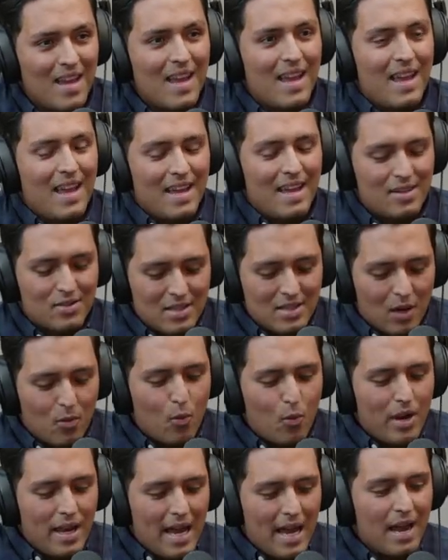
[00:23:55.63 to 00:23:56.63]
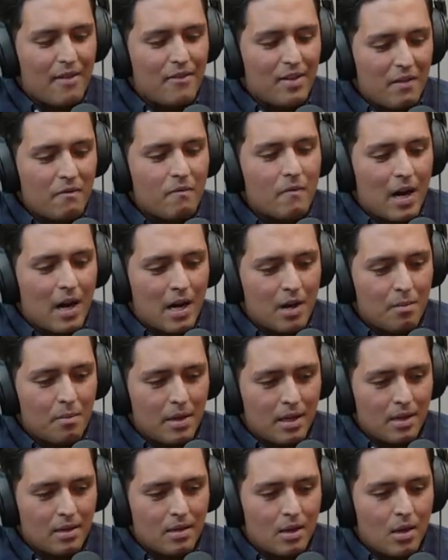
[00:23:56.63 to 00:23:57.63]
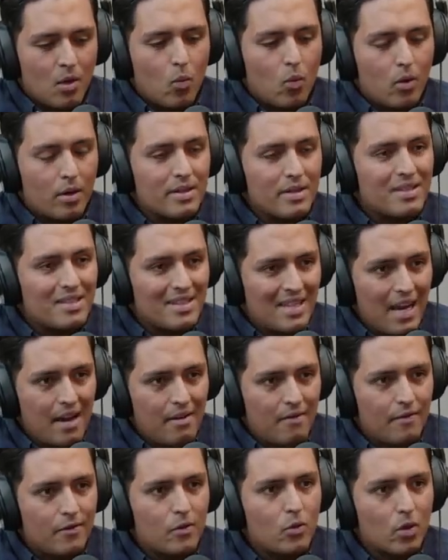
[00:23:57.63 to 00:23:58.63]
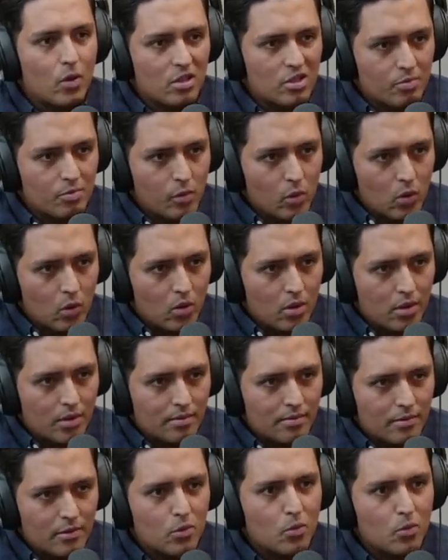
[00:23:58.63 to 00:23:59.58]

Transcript: is that we have an environment where it's safe to explore, to